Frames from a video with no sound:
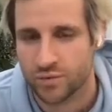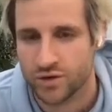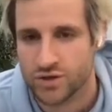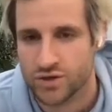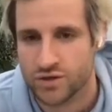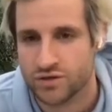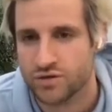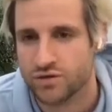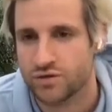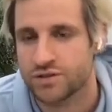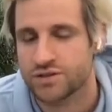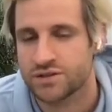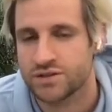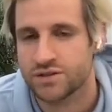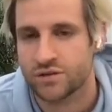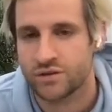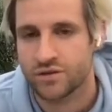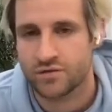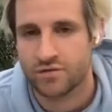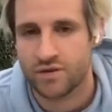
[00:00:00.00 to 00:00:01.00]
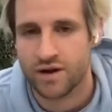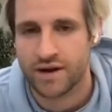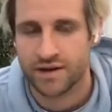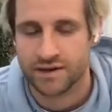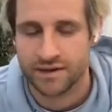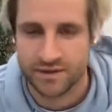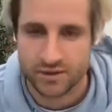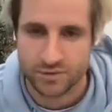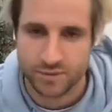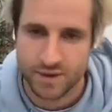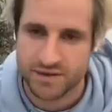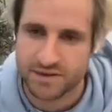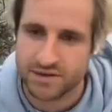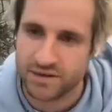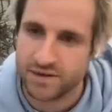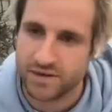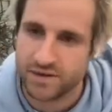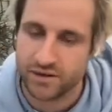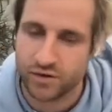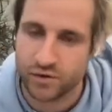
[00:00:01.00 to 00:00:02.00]
which you can see on the right, and it's
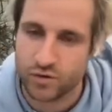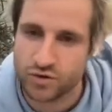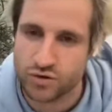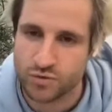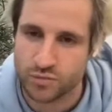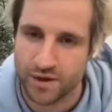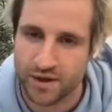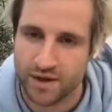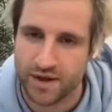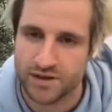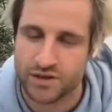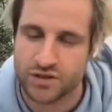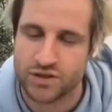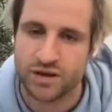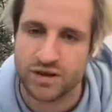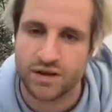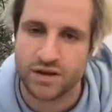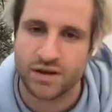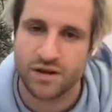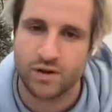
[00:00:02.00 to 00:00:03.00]
basically a Notion page